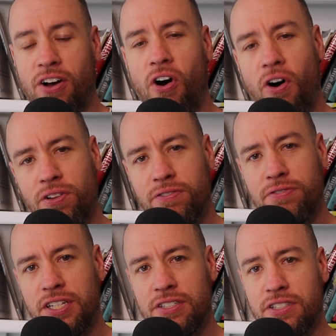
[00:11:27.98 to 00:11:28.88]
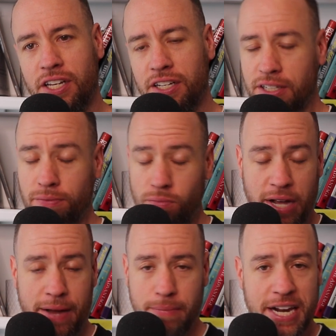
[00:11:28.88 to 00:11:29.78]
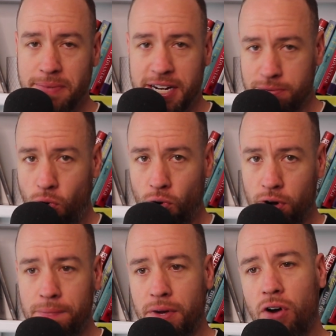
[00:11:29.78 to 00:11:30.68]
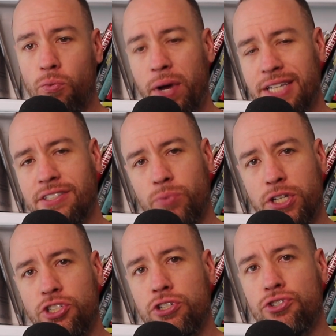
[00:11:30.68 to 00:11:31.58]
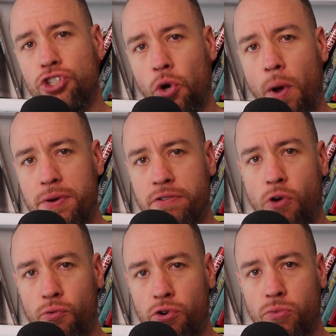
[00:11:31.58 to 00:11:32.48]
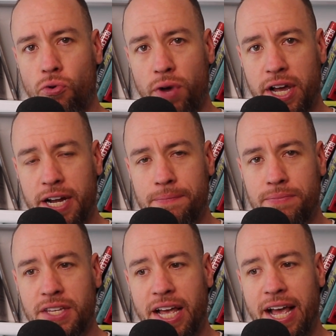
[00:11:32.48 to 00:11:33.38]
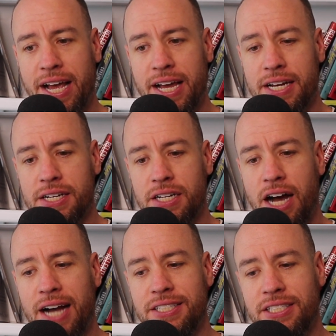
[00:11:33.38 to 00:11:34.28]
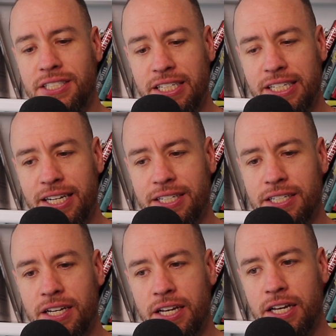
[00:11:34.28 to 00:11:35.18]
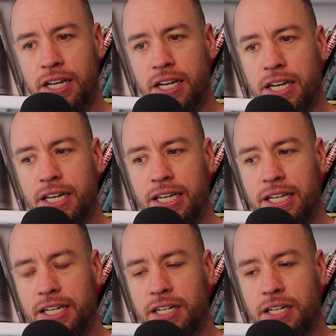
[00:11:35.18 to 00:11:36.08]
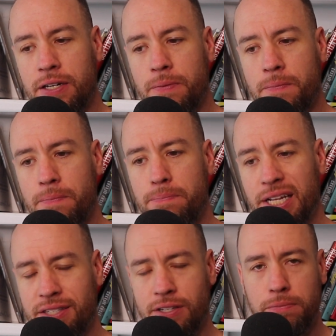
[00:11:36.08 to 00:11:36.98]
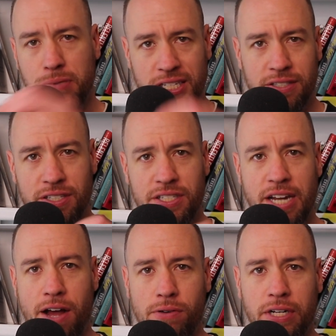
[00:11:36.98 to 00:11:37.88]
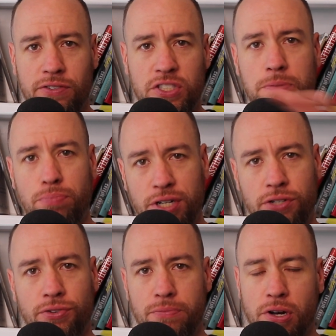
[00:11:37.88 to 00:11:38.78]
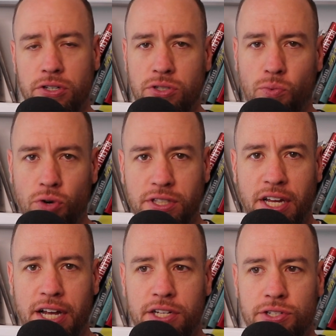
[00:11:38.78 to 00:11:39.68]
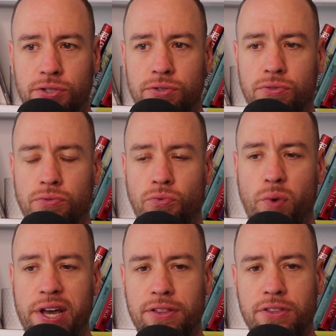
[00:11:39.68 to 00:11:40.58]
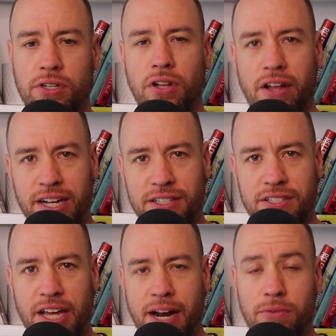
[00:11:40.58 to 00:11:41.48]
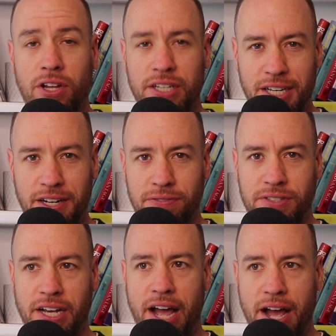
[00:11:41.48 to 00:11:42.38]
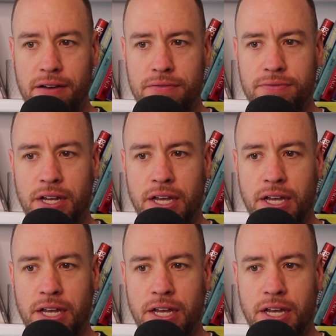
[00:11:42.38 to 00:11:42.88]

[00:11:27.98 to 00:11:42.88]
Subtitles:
All of these things and many, many more are ways in which you can show up in a vulnerable way. And I see it in bits and pieces now, kind of sprinkled amongst the work that I do with the clients that I'm lucky enough to have,